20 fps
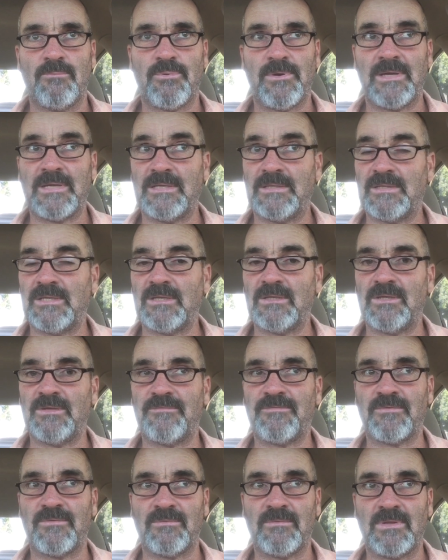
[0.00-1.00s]
Pray continually
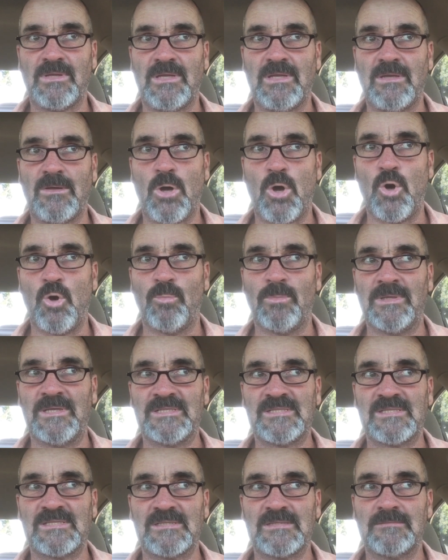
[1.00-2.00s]
for the
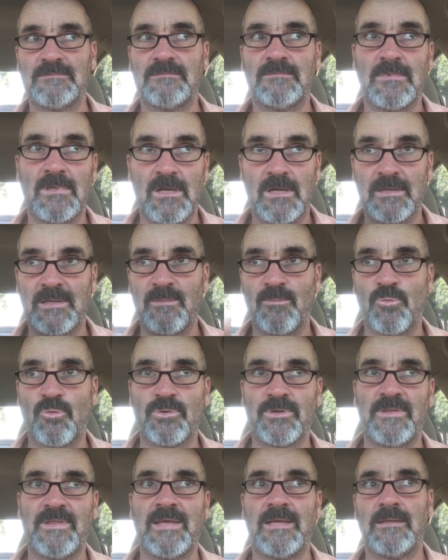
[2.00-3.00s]
homeless. I'll get more
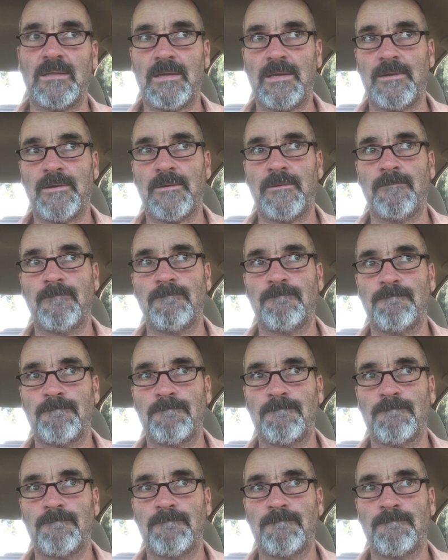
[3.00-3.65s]
into that later.